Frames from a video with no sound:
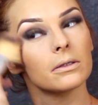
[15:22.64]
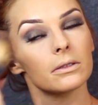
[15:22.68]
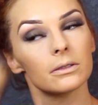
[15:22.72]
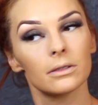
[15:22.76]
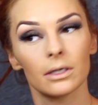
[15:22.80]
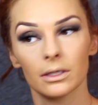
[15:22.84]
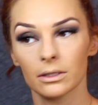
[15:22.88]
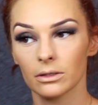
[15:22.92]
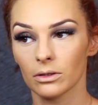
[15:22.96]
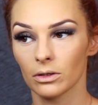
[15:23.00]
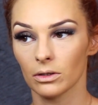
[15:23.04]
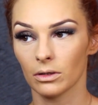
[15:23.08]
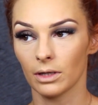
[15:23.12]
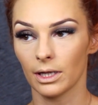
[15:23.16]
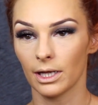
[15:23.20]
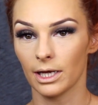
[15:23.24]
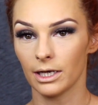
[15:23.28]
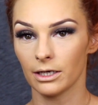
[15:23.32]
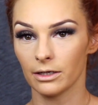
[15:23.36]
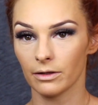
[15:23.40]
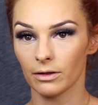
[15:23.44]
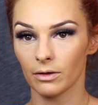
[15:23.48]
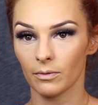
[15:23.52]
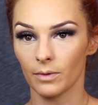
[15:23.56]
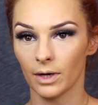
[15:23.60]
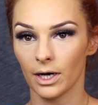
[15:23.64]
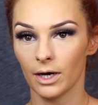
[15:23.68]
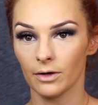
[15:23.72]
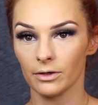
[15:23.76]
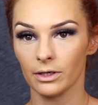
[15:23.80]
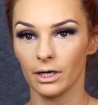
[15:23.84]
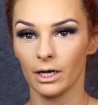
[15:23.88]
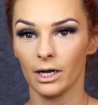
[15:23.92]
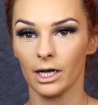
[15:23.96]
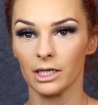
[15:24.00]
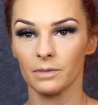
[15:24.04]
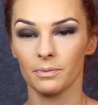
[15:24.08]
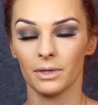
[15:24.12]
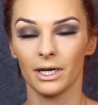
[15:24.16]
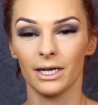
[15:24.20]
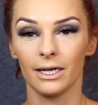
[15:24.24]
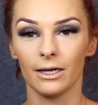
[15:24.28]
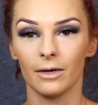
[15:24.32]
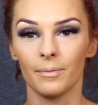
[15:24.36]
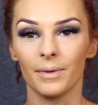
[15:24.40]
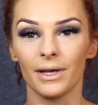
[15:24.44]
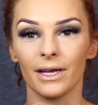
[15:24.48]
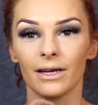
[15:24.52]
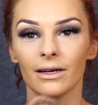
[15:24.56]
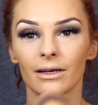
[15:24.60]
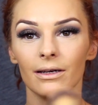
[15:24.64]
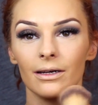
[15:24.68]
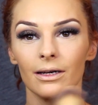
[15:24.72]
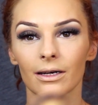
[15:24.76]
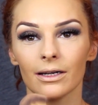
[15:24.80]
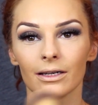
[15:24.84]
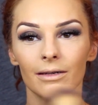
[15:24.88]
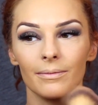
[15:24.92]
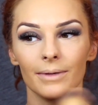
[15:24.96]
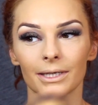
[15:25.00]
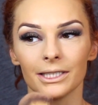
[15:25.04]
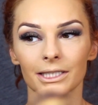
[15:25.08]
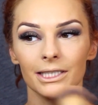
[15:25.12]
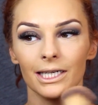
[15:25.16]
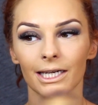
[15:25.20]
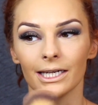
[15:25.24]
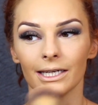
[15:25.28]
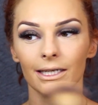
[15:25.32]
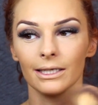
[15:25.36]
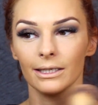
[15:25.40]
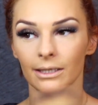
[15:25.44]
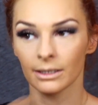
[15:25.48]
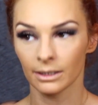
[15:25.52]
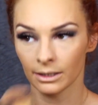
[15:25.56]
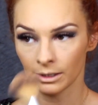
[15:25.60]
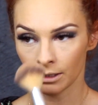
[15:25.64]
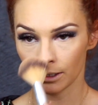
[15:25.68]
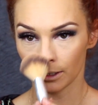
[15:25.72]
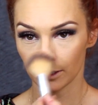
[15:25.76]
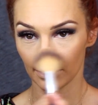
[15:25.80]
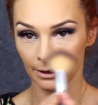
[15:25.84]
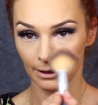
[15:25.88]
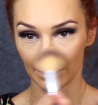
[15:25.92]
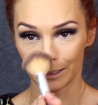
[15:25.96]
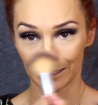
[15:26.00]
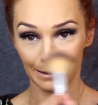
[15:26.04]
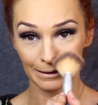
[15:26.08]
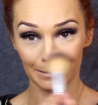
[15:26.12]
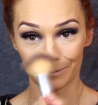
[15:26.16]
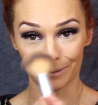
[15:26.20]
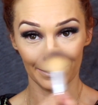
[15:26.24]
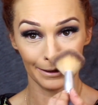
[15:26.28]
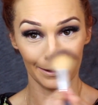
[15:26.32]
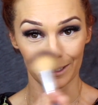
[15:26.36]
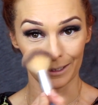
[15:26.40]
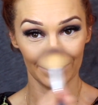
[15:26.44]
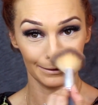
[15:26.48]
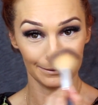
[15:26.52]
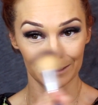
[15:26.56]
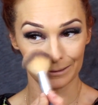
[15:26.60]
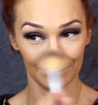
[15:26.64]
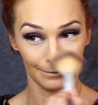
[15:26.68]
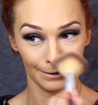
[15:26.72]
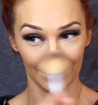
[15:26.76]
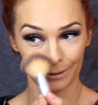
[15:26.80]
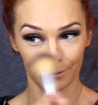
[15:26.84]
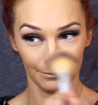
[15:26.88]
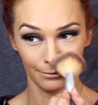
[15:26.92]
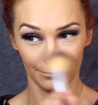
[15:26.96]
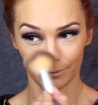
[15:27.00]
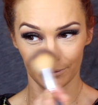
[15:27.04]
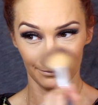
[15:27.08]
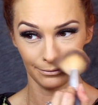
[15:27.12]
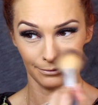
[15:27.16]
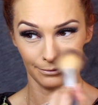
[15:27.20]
So it's not the end of the world. I like to put a little bit under my chin and under my nose as well.